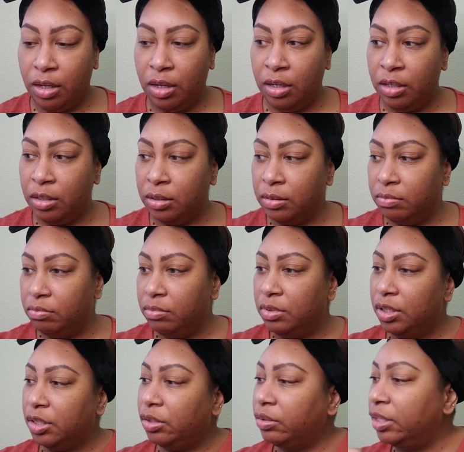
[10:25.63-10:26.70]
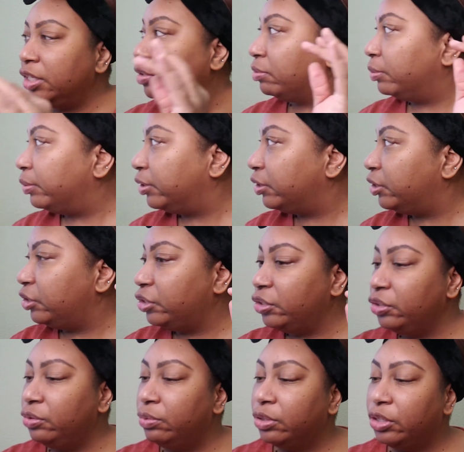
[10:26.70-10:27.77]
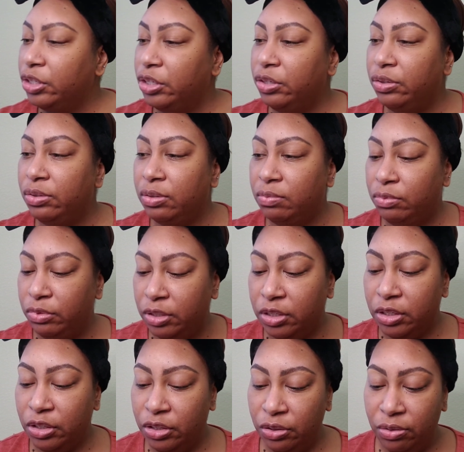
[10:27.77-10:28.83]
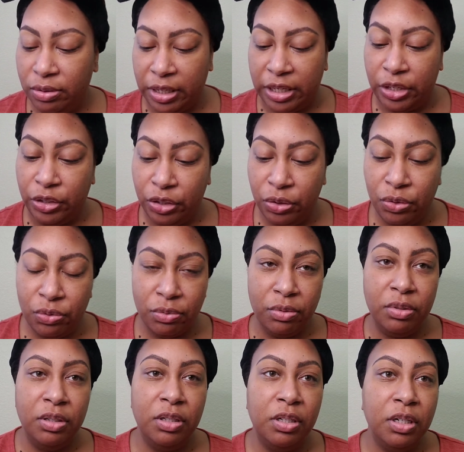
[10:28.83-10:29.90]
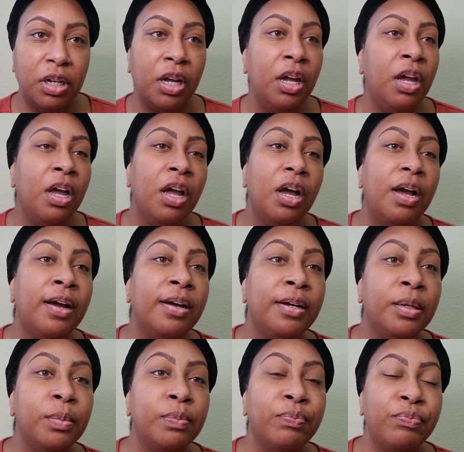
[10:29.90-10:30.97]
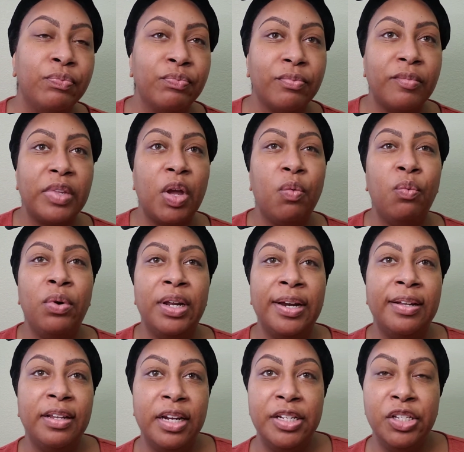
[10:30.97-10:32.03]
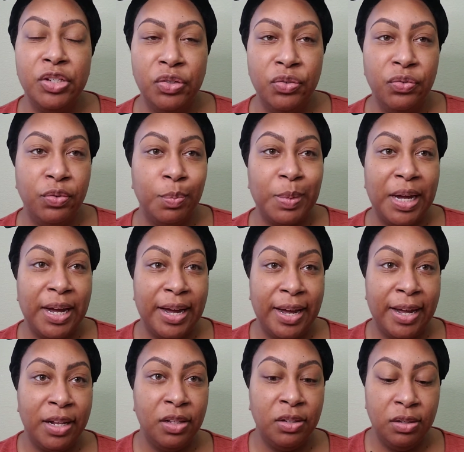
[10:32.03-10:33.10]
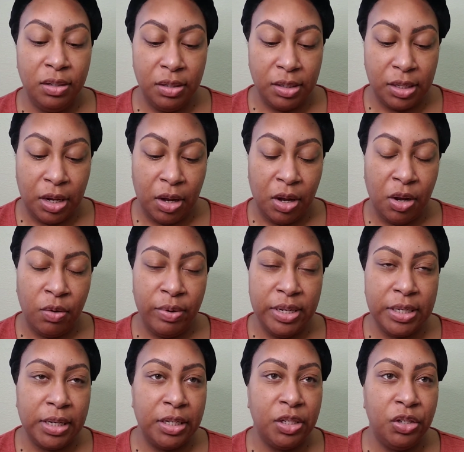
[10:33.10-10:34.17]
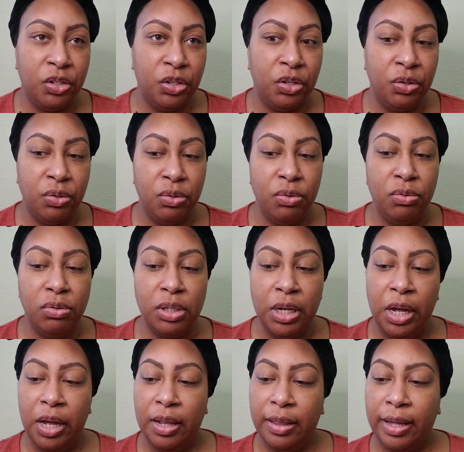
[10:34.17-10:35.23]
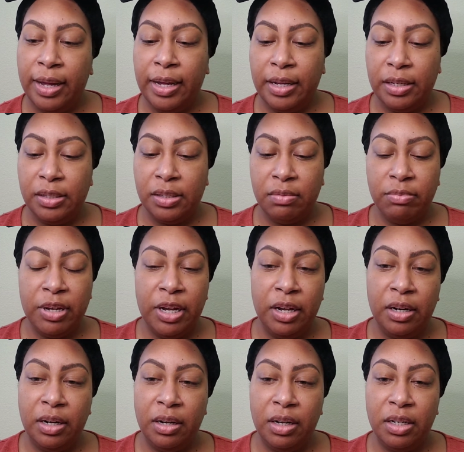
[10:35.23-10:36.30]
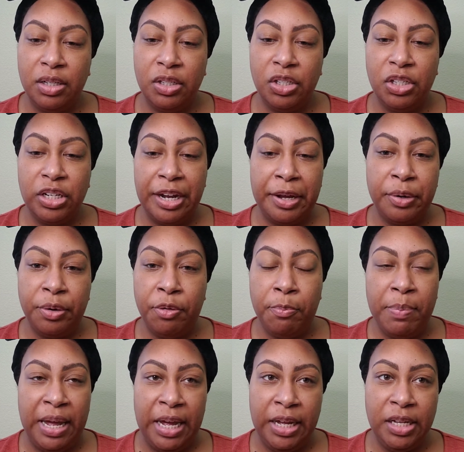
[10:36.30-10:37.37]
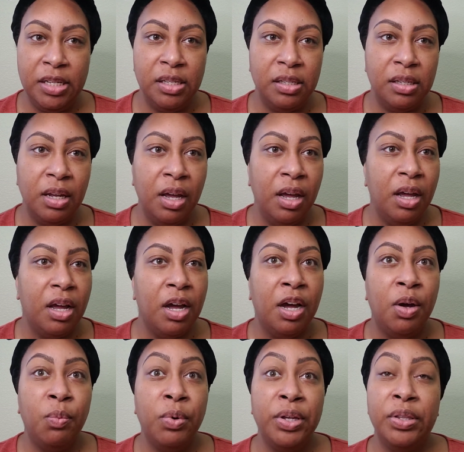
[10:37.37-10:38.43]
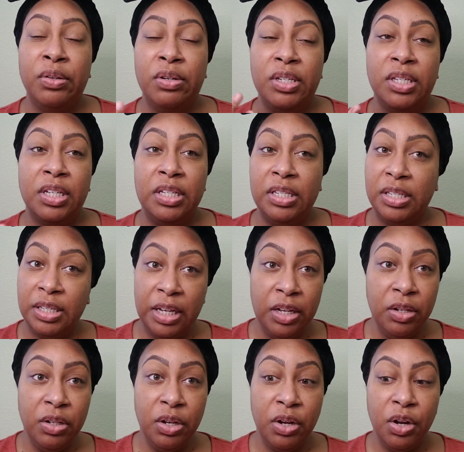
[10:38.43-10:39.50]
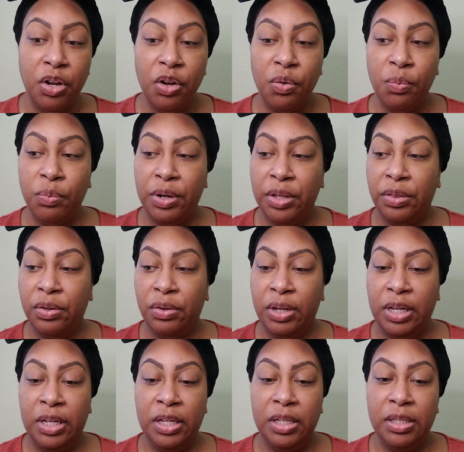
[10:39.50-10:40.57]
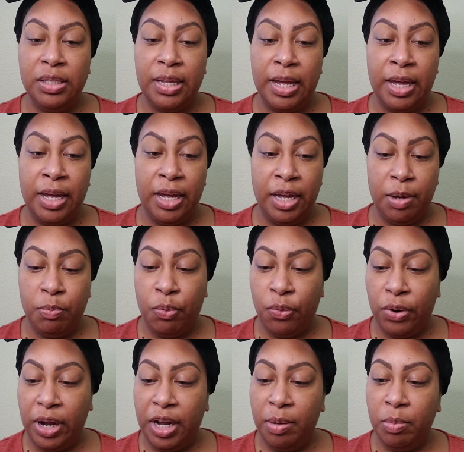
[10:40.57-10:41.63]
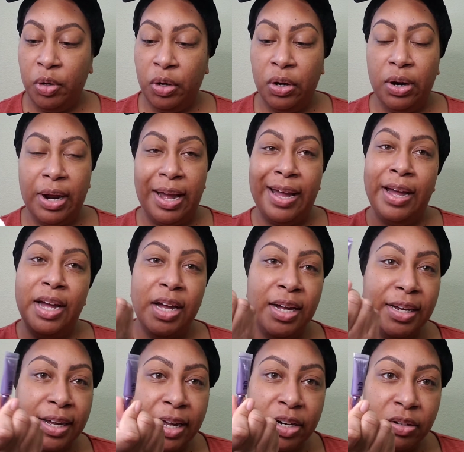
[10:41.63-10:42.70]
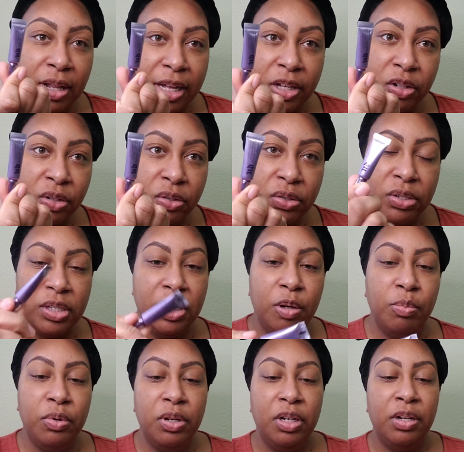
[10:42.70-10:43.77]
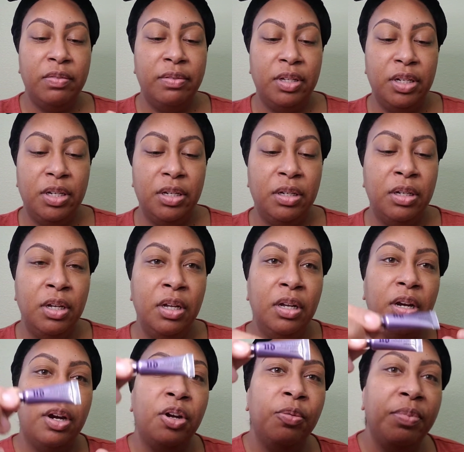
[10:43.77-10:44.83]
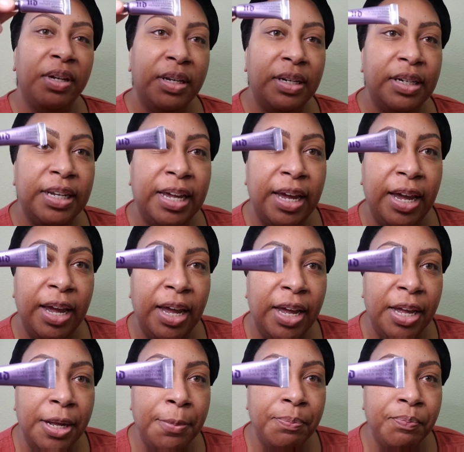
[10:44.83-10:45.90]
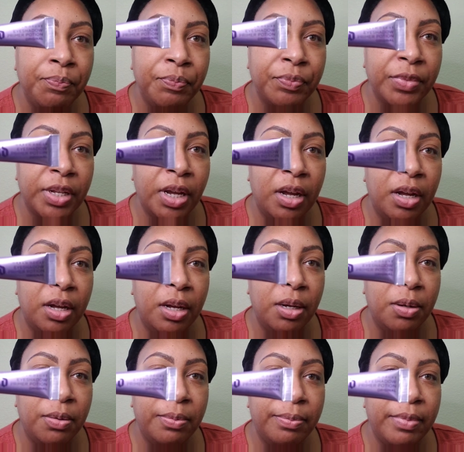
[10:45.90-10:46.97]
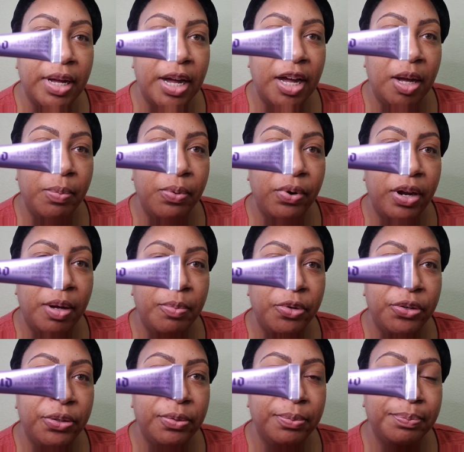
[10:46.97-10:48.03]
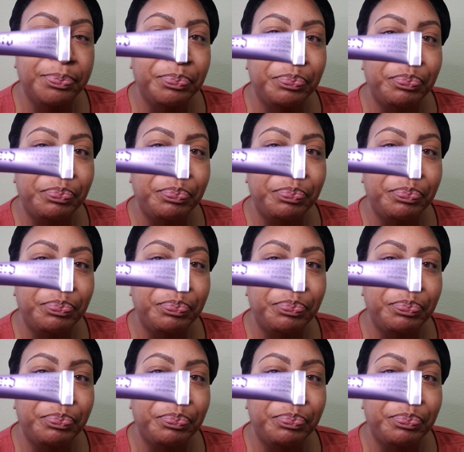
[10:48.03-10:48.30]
So that's what we're gonna do. We're gonna do like a neutral look. What I like to do for my eye looks, I always like to use like some kind of shadow base, whether it's concealer, whether it's a primer. I got like a little sample of the Urban Decay eye primer.